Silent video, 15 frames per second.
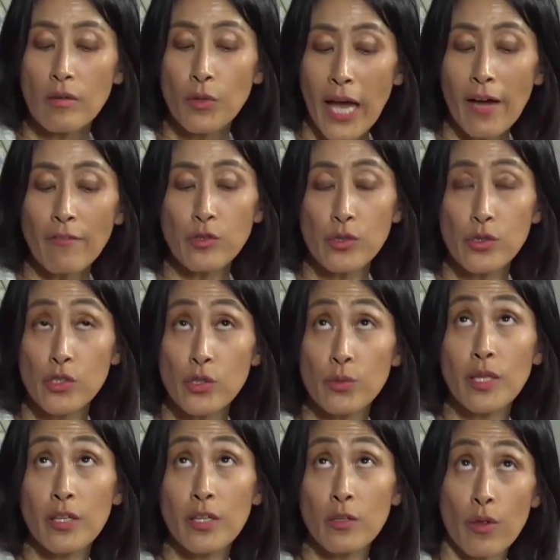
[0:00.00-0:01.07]
we have to
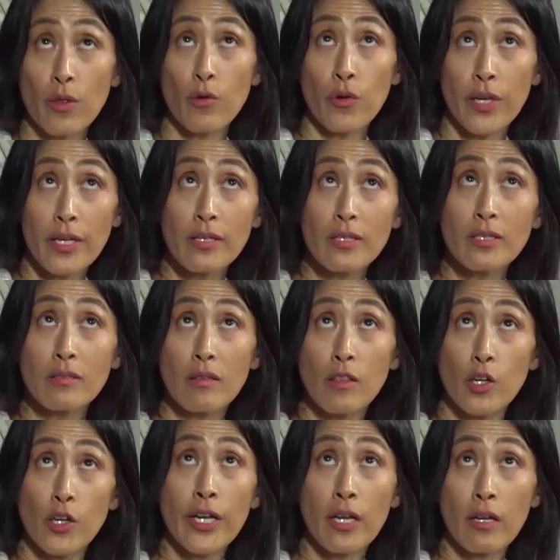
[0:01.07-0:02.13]
assume that North Korea is
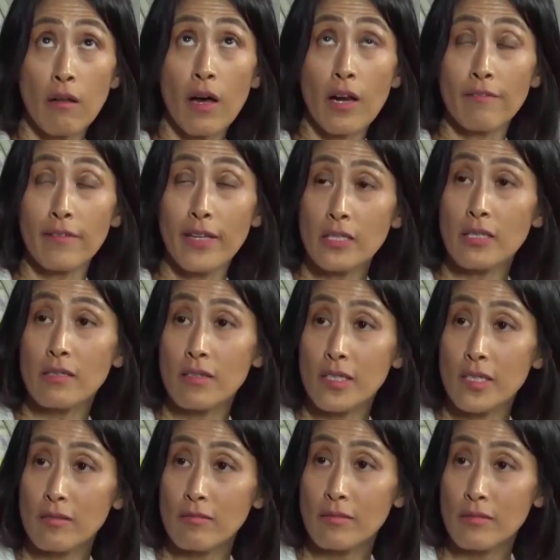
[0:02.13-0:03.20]
learning a lot of
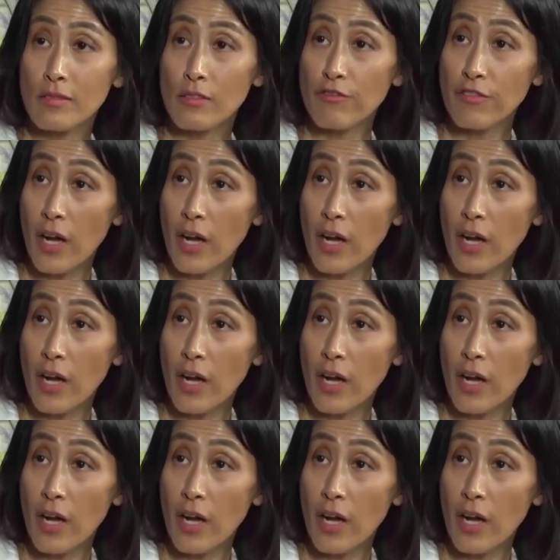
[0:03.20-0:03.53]
lessons yes.